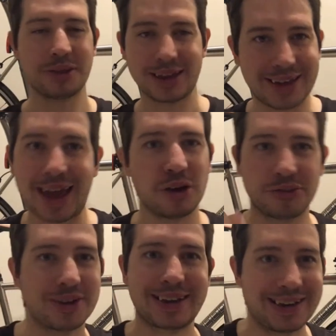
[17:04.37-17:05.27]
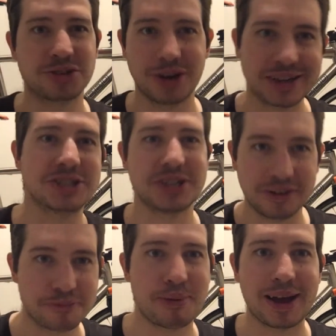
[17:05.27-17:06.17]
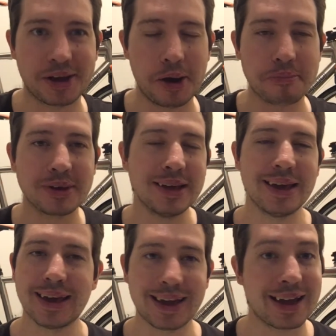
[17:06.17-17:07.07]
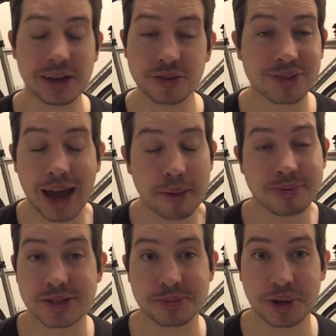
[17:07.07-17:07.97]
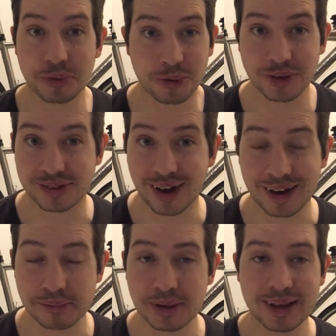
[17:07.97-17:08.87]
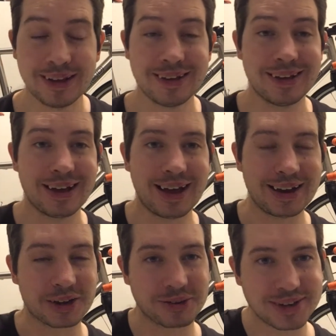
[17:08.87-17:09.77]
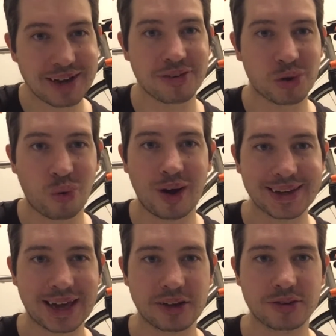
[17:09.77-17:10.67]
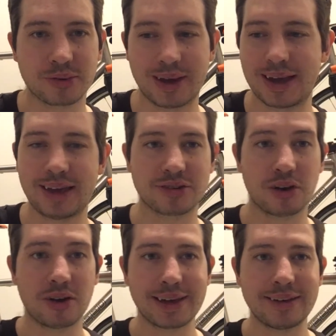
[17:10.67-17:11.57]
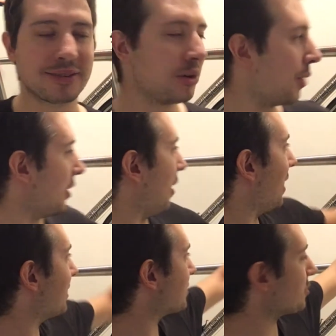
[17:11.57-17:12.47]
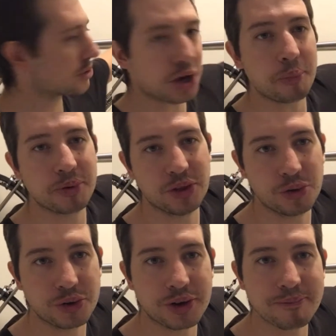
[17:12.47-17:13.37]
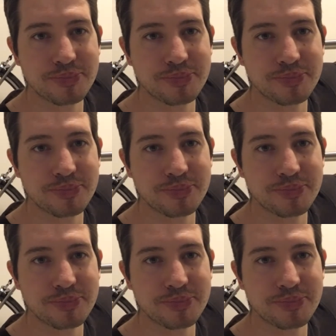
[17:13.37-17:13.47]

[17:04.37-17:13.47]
then chaotically trying to shift back up. It used to happen to me all the time, and I could never quite get used to it. It's a lot easier when your hand is on top of the hood,